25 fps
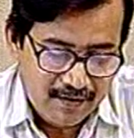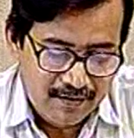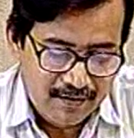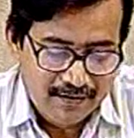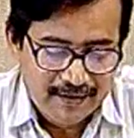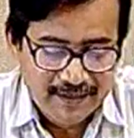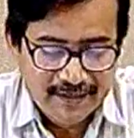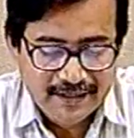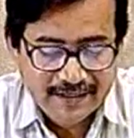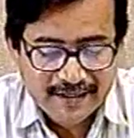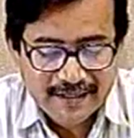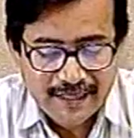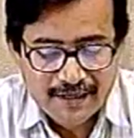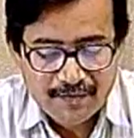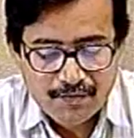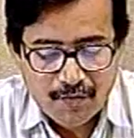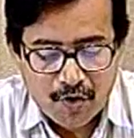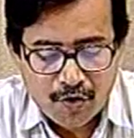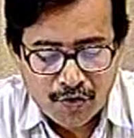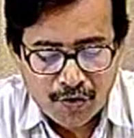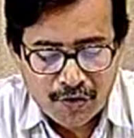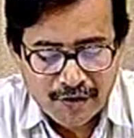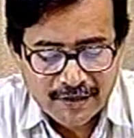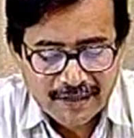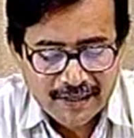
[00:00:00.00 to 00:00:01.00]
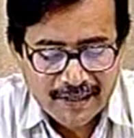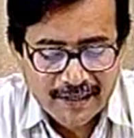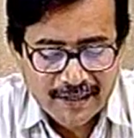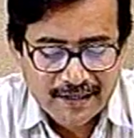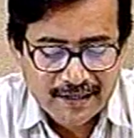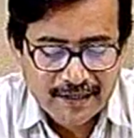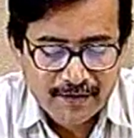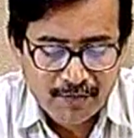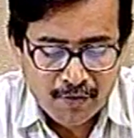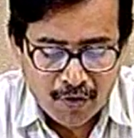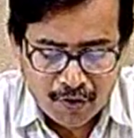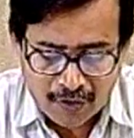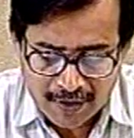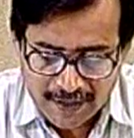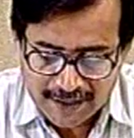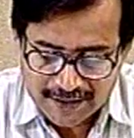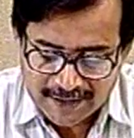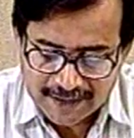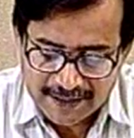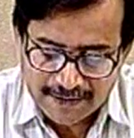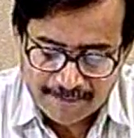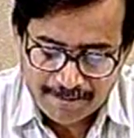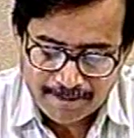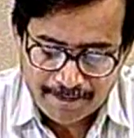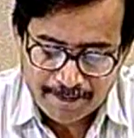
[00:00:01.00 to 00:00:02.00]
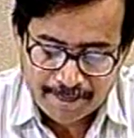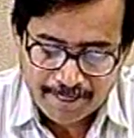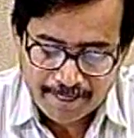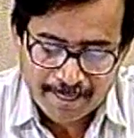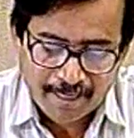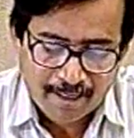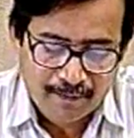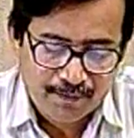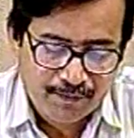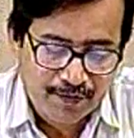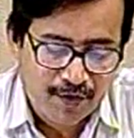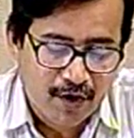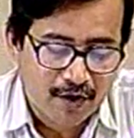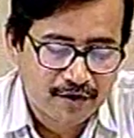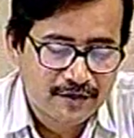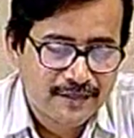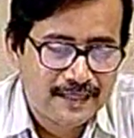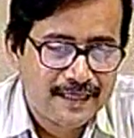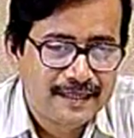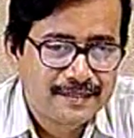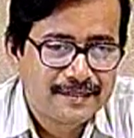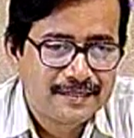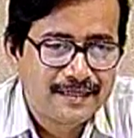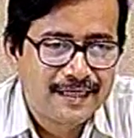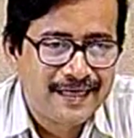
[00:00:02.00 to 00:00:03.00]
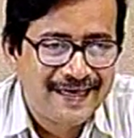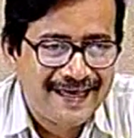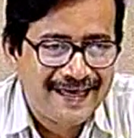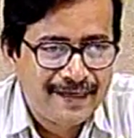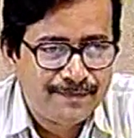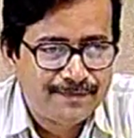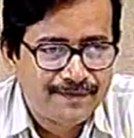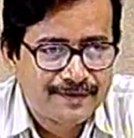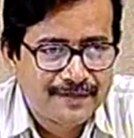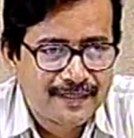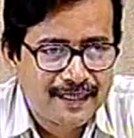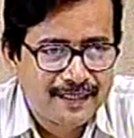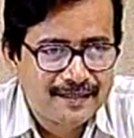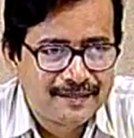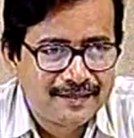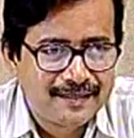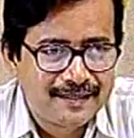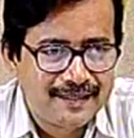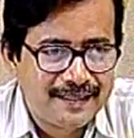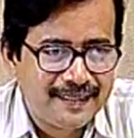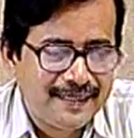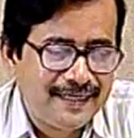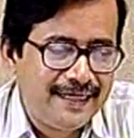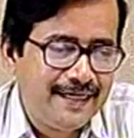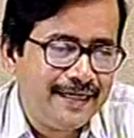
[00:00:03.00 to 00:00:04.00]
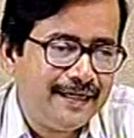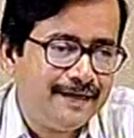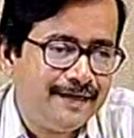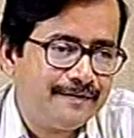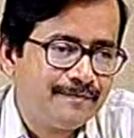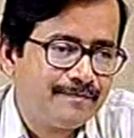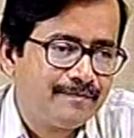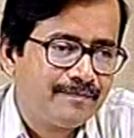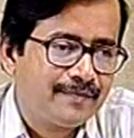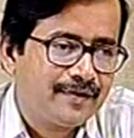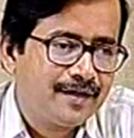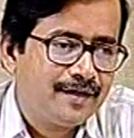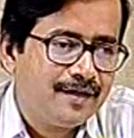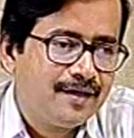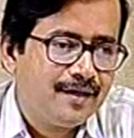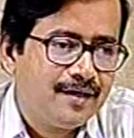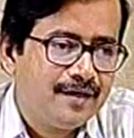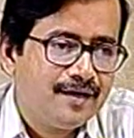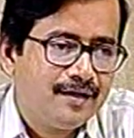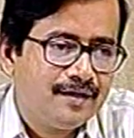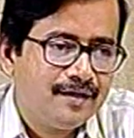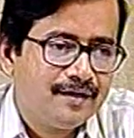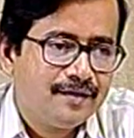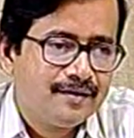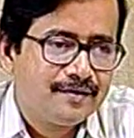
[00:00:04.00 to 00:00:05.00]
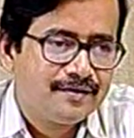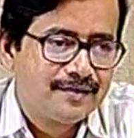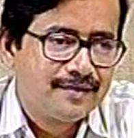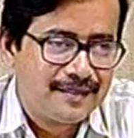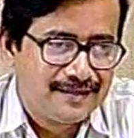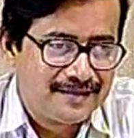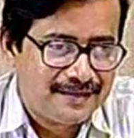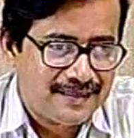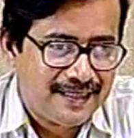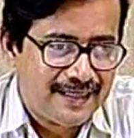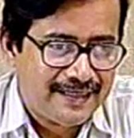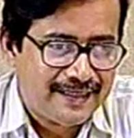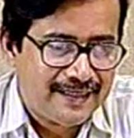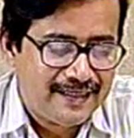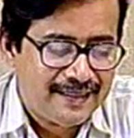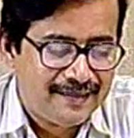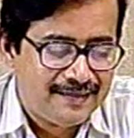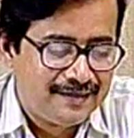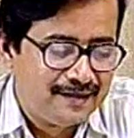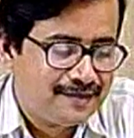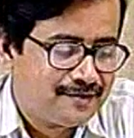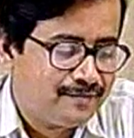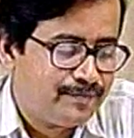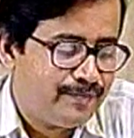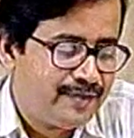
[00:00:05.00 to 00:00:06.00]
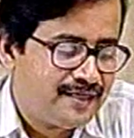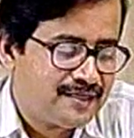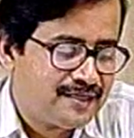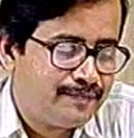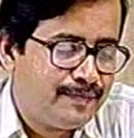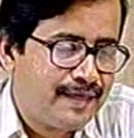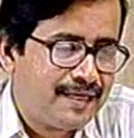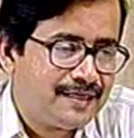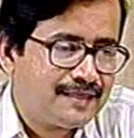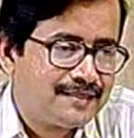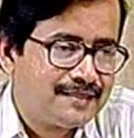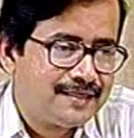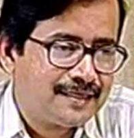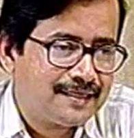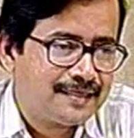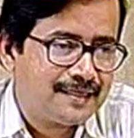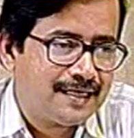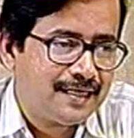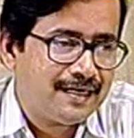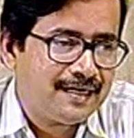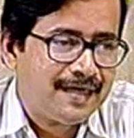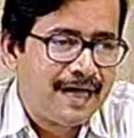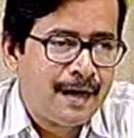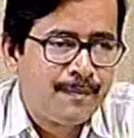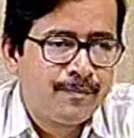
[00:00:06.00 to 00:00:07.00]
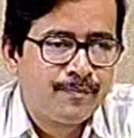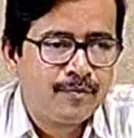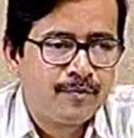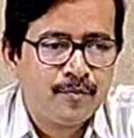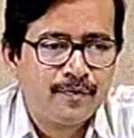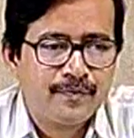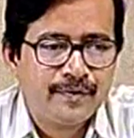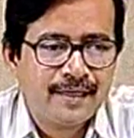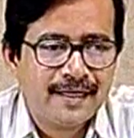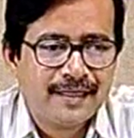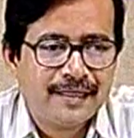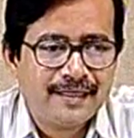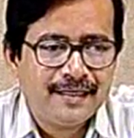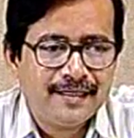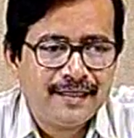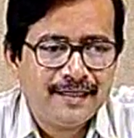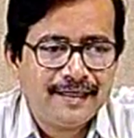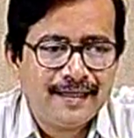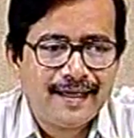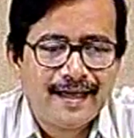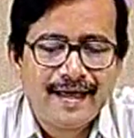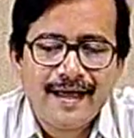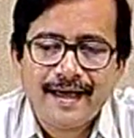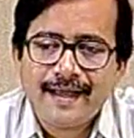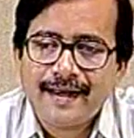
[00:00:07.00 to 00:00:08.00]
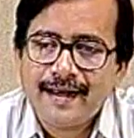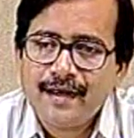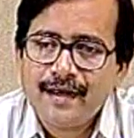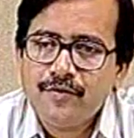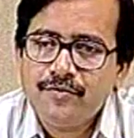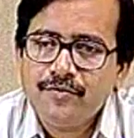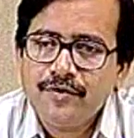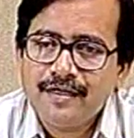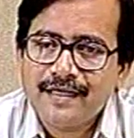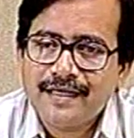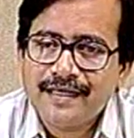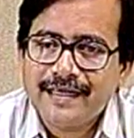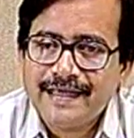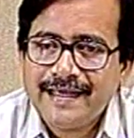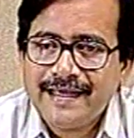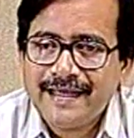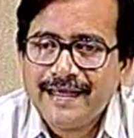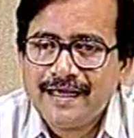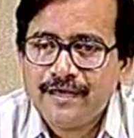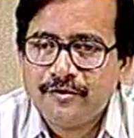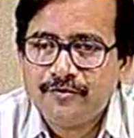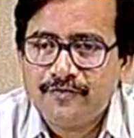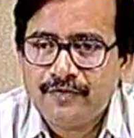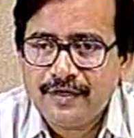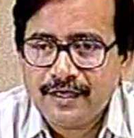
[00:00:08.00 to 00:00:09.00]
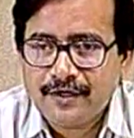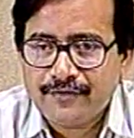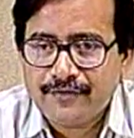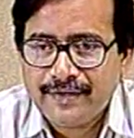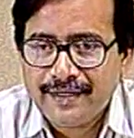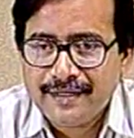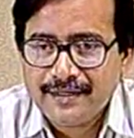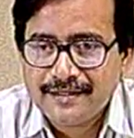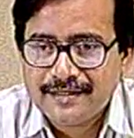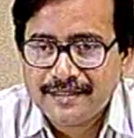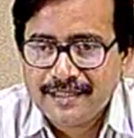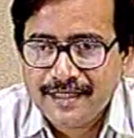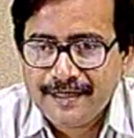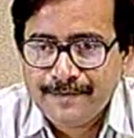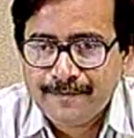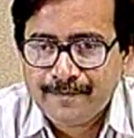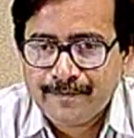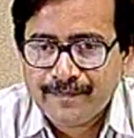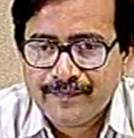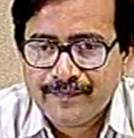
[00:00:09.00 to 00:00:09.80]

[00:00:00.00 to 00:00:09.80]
Digital modulation and demodulation process helps us in translating this baseband signal appropriately around the carrier frequency,